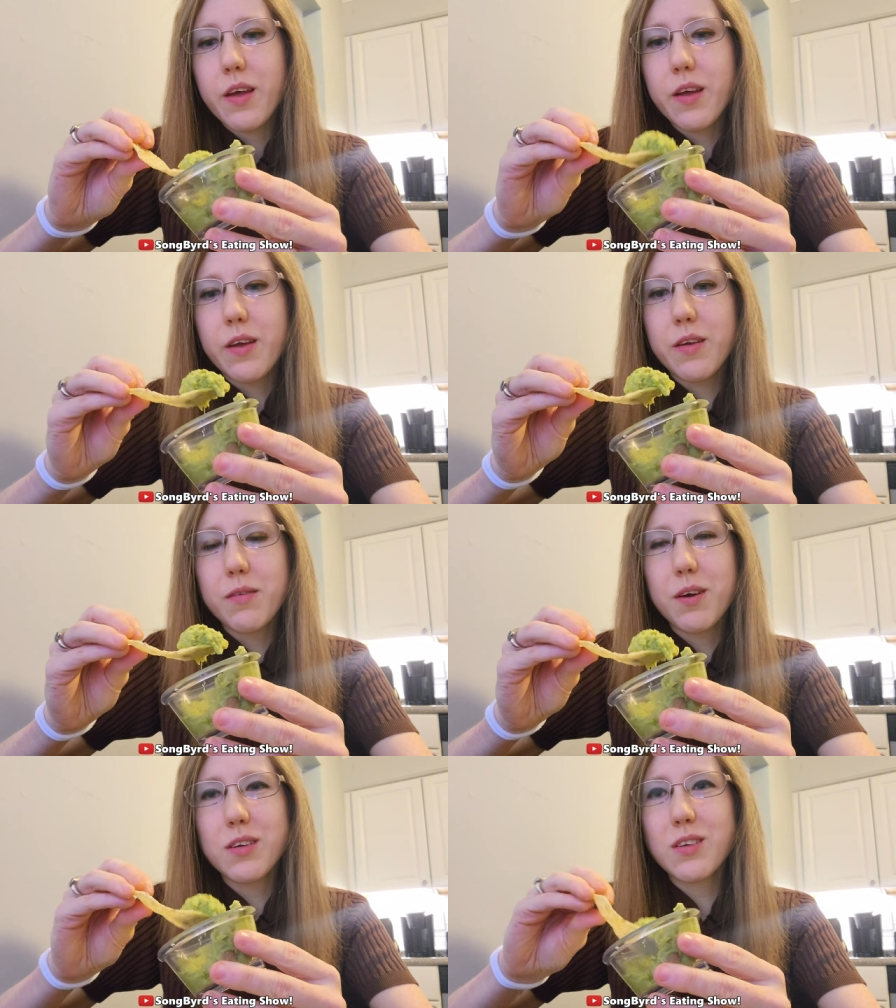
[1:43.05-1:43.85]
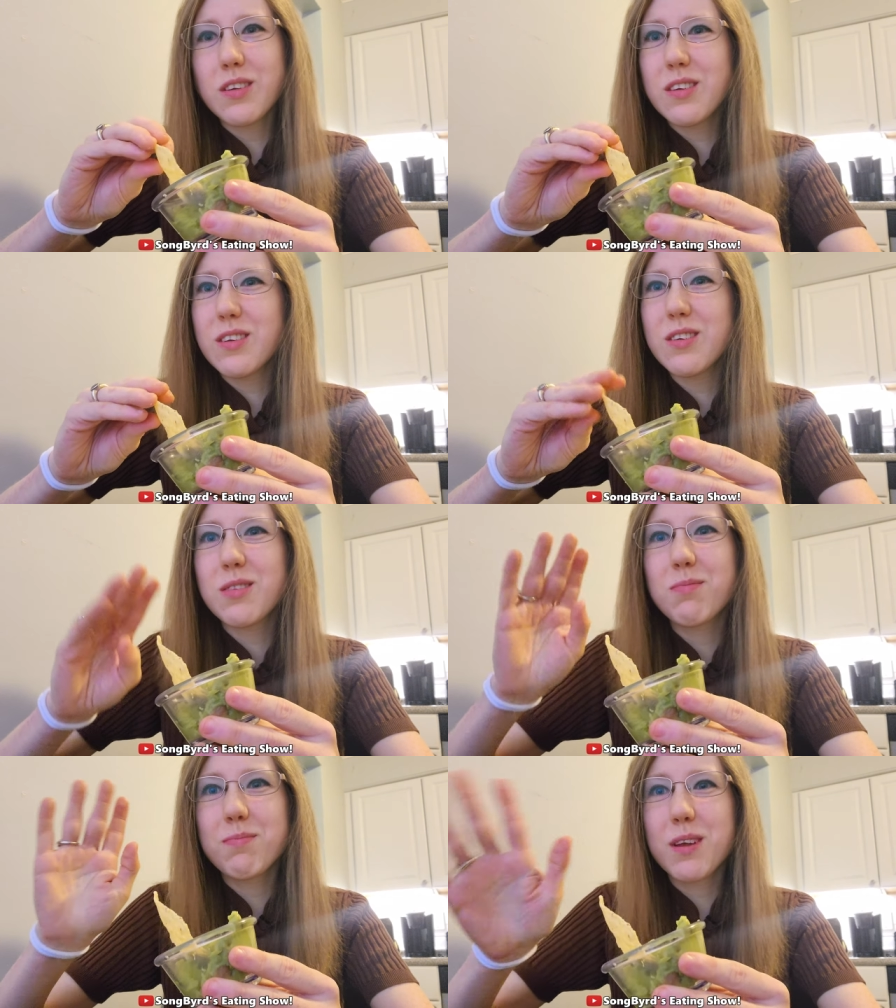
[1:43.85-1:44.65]
and honestly, it's
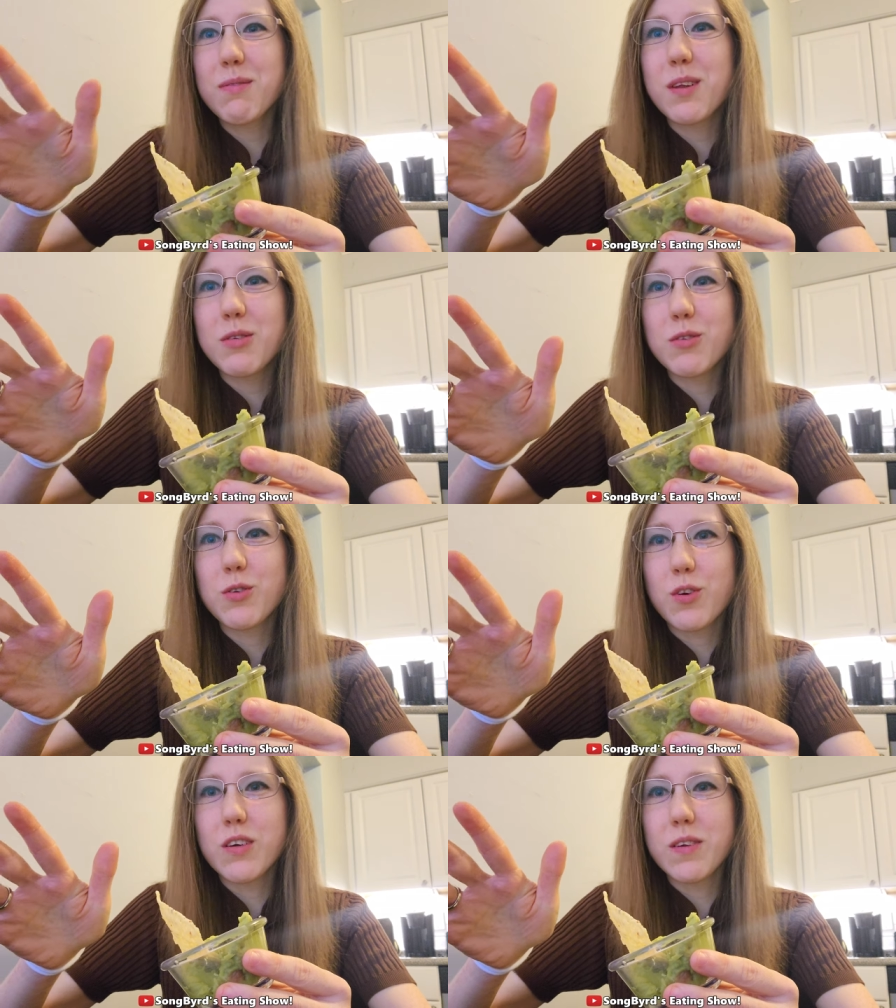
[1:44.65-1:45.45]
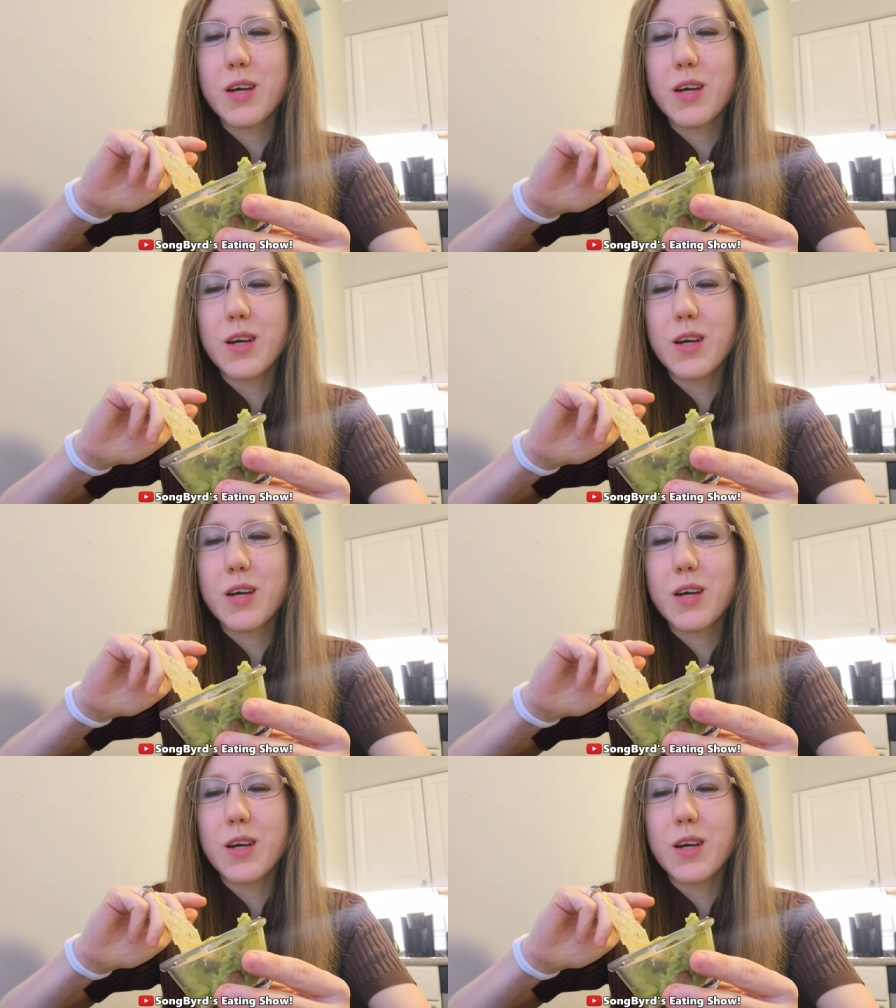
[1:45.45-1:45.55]
just something I was craving.